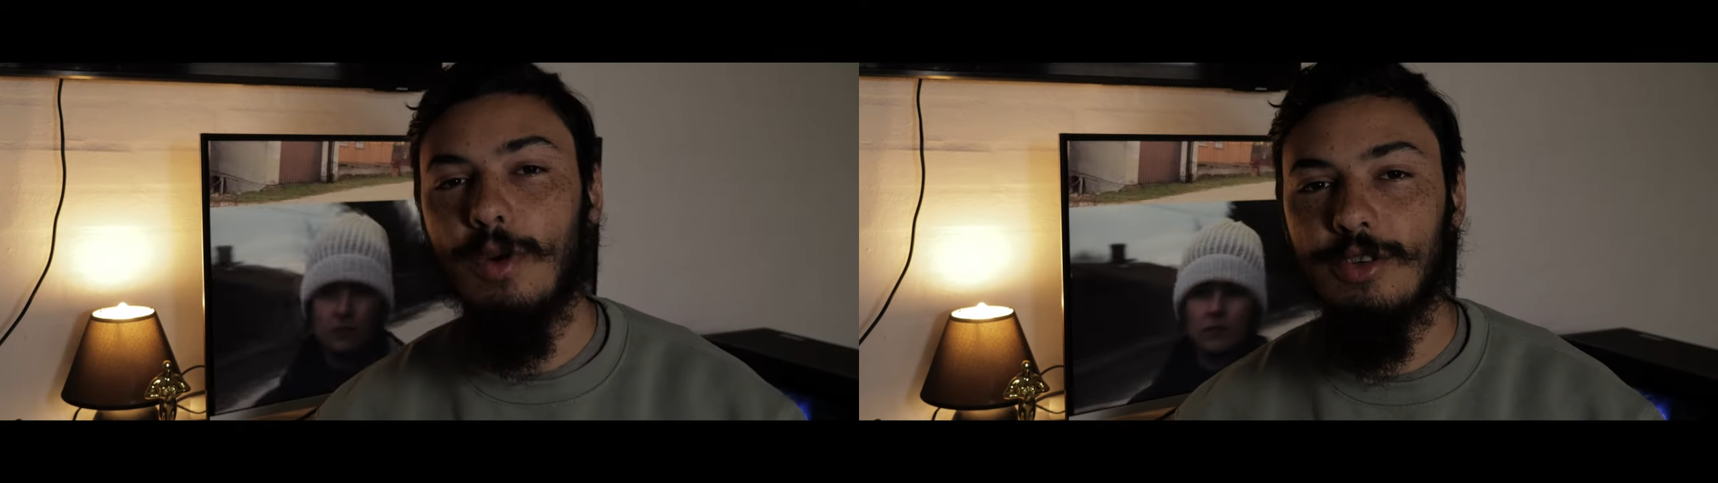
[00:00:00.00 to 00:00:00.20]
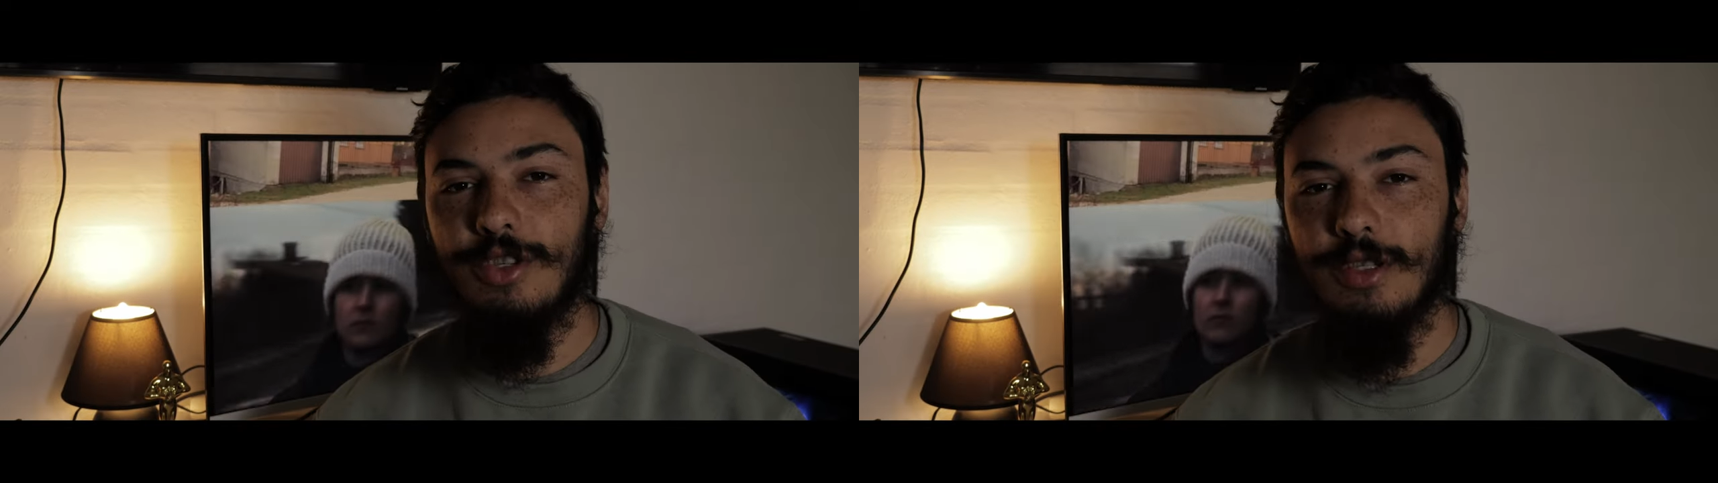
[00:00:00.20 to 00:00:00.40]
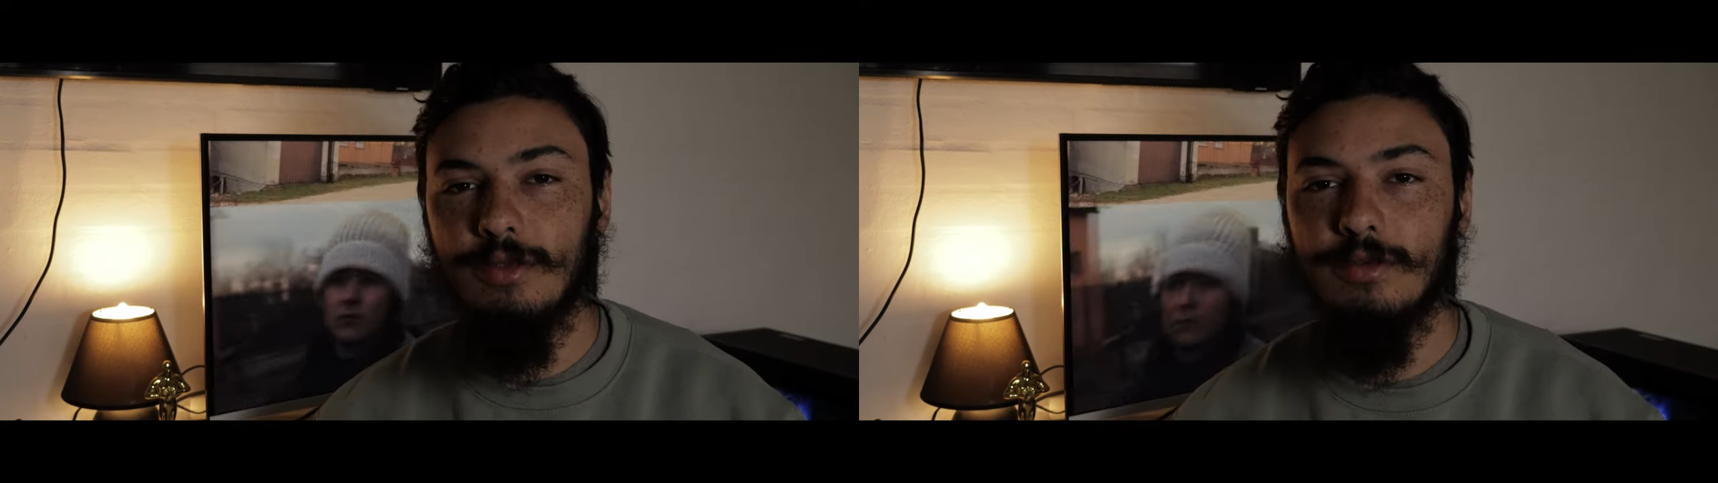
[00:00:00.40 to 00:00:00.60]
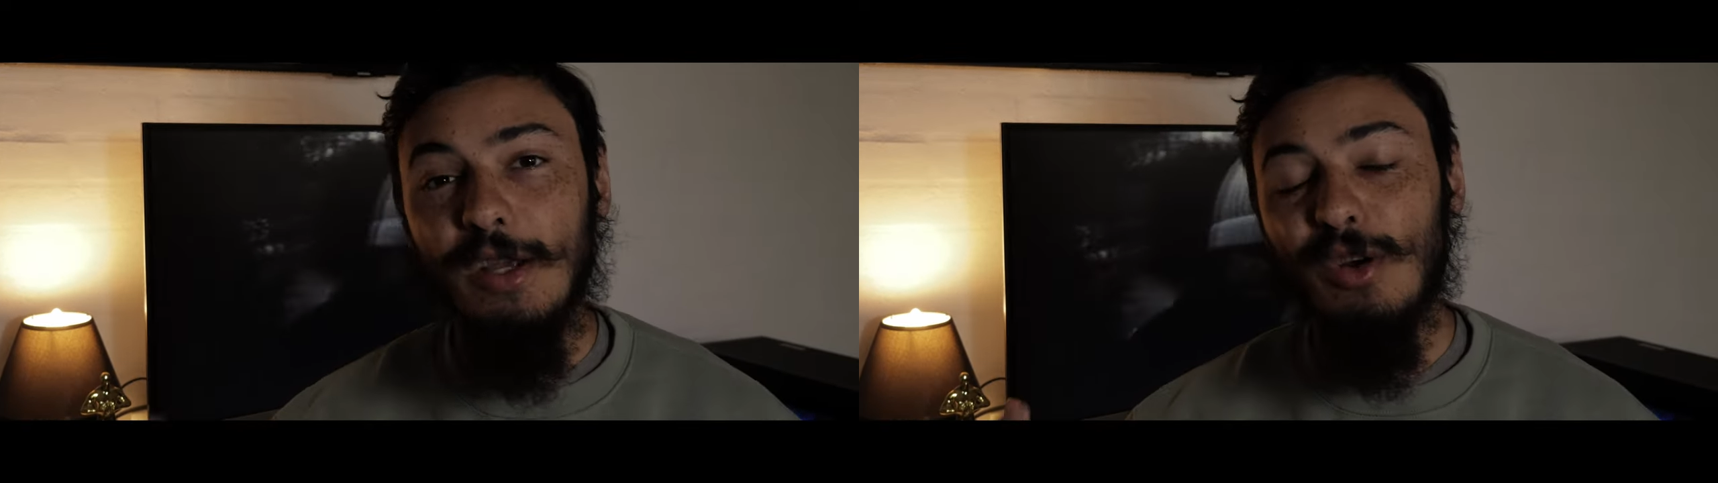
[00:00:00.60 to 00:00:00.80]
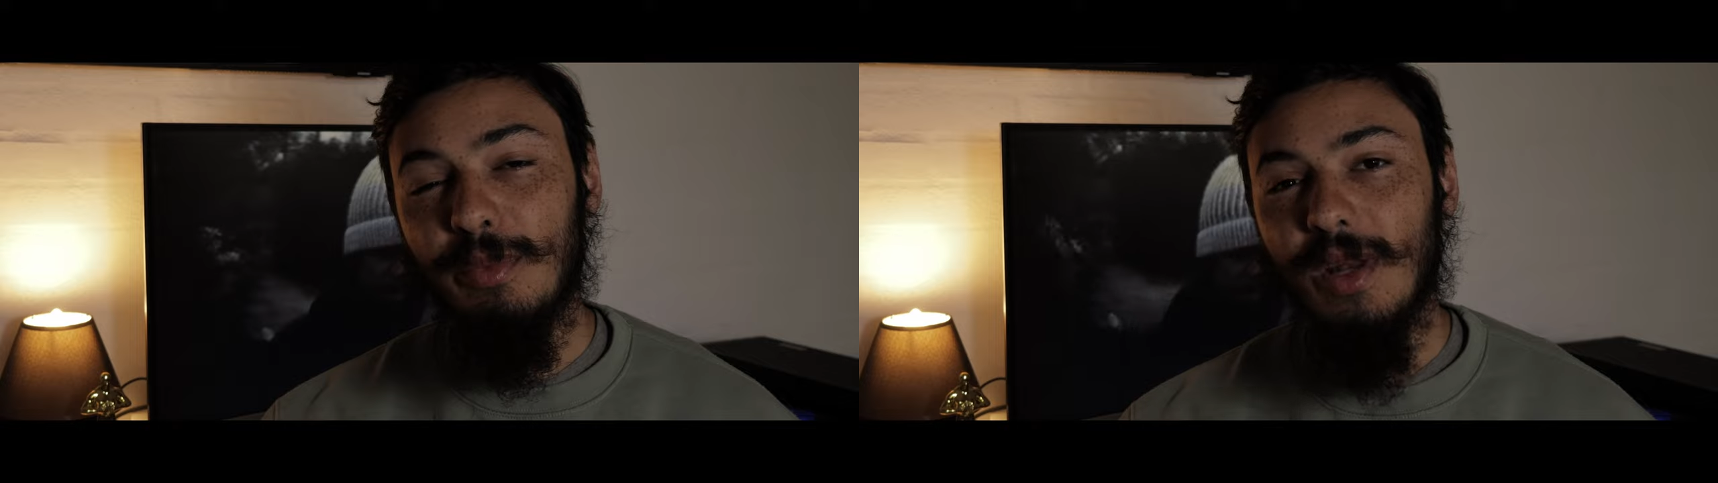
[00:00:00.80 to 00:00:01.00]
watching.
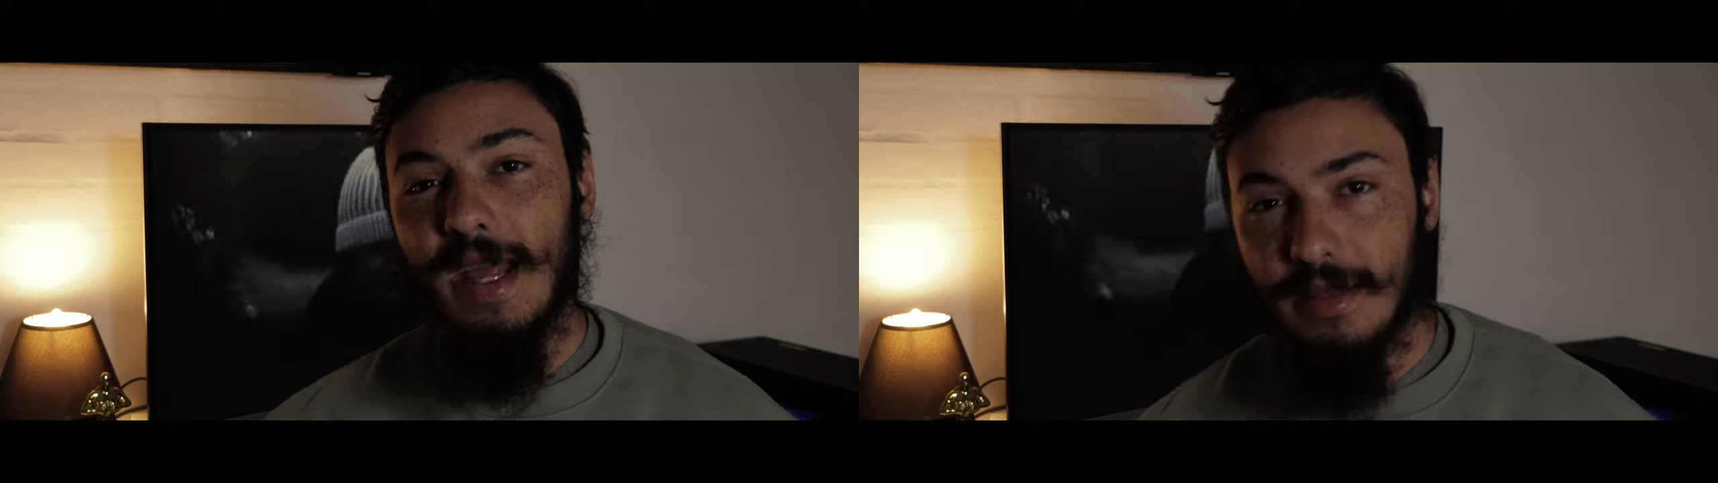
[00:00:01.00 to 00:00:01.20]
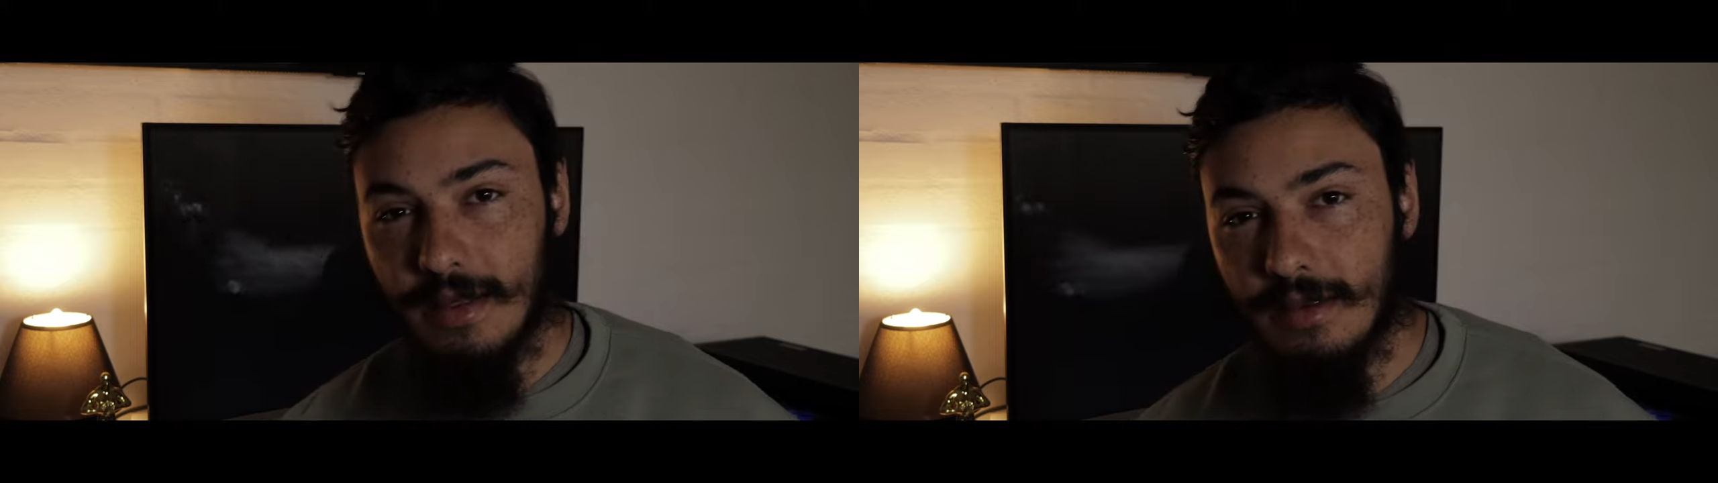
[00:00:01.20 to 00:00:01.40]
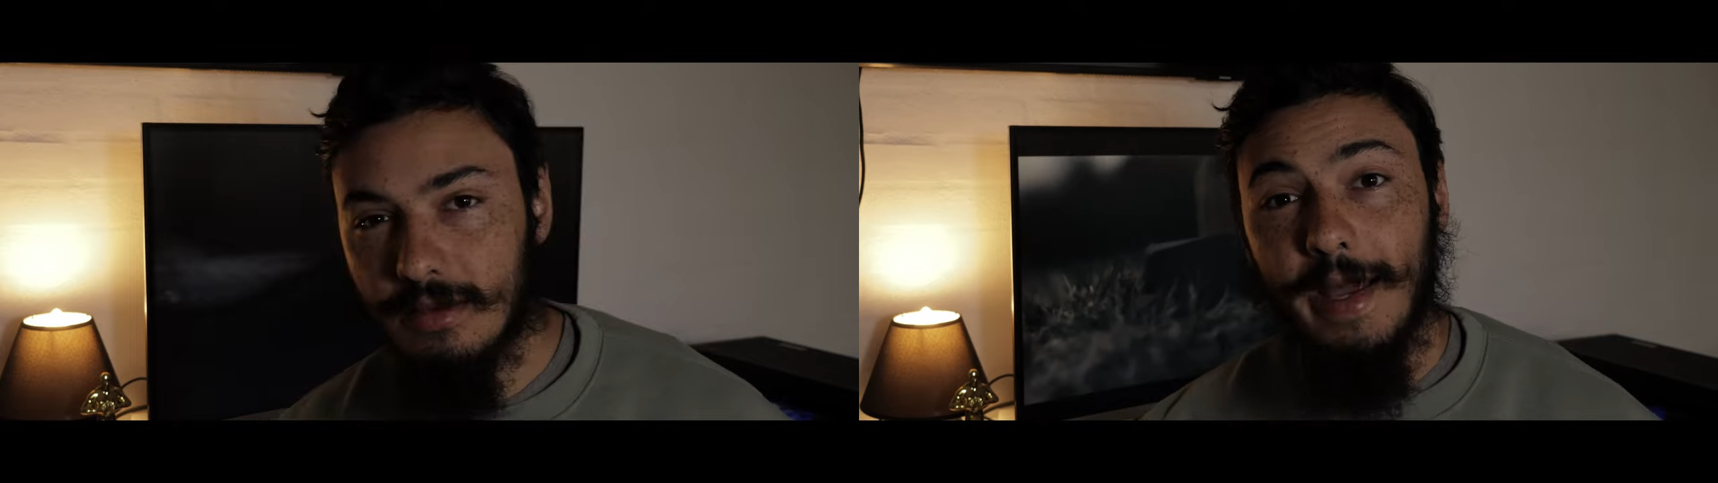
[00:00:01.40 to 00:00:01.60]
I hope you liked it.